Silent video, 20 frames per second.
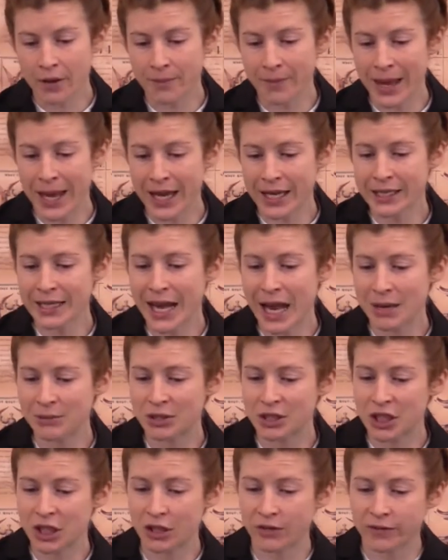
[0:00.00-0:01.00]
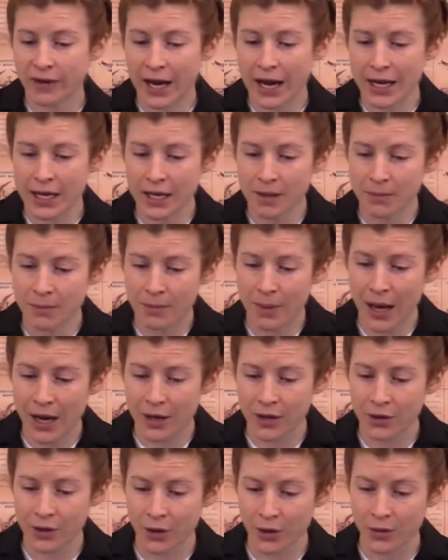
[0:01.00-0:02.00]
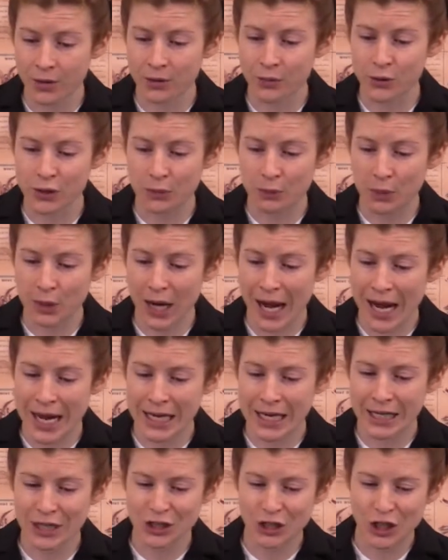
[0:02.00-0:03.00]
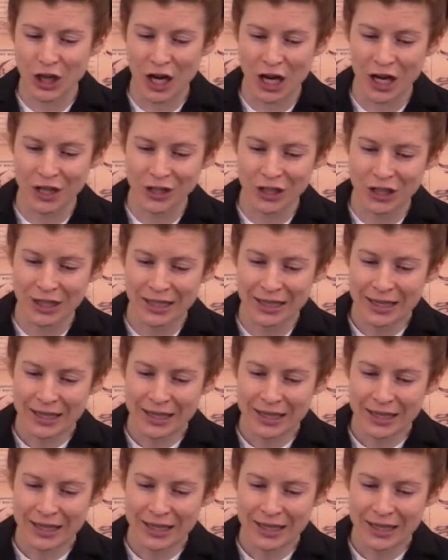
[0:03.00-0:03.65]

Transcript: A man named Giovanni Barnardone was praying in a church